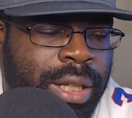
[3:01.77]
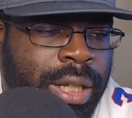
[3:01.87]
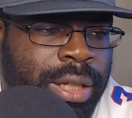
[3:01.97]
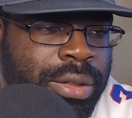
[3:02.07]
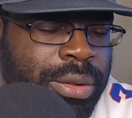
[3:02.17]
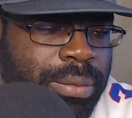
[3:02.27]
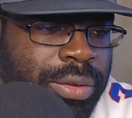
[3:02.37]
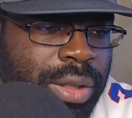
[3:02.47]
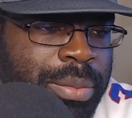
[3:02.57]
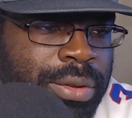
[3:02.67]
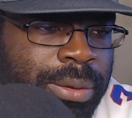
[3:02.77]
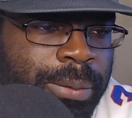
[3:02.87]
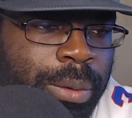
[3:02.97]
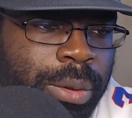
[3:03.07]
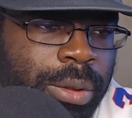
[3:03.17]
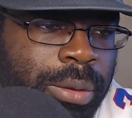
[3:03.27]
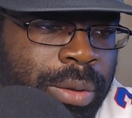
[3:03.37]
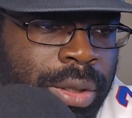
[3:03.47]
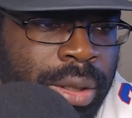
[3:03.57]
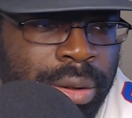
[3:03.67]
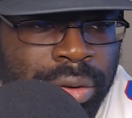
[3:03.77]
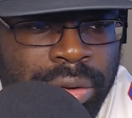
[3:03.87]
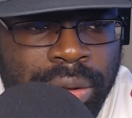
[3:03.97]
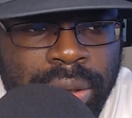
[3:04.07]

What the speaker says: 8 receptions for 33 yards.